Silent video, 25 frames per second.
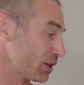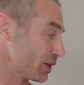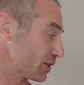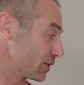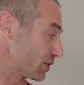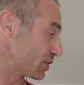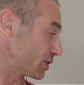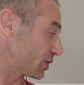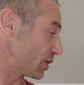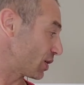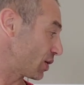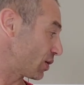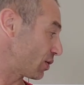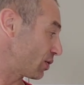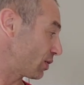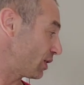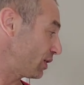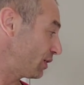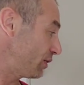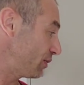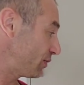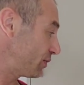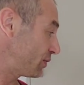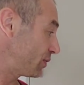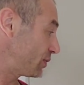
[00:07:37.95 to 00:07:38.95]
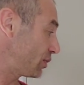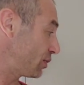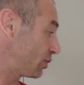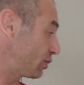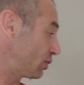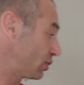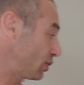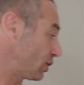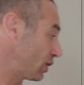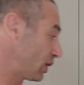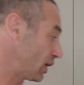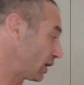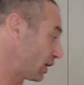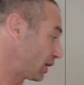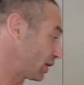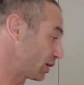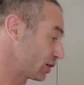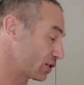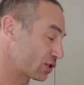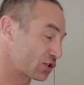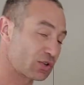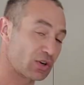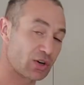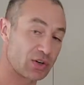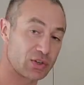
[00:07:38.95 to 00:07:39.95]
So if you are
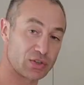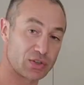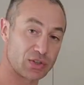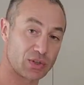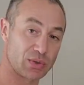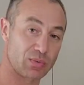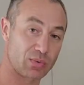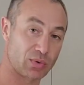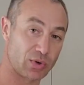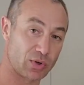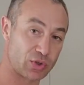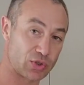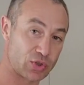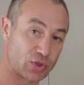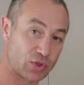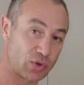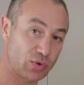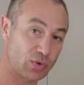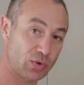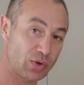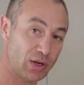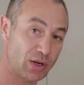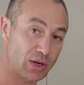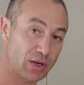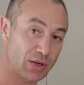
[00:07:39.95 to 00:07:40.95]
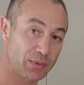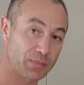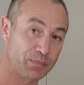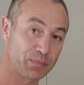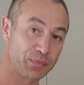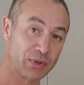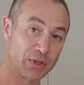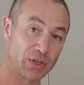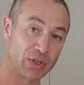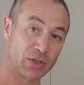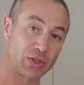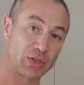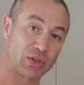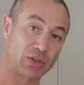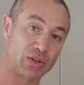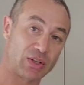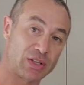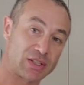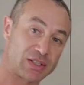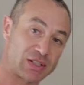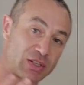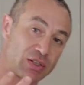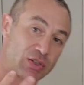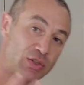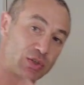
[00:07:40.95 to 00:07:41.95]
trying to avoid sugar, there's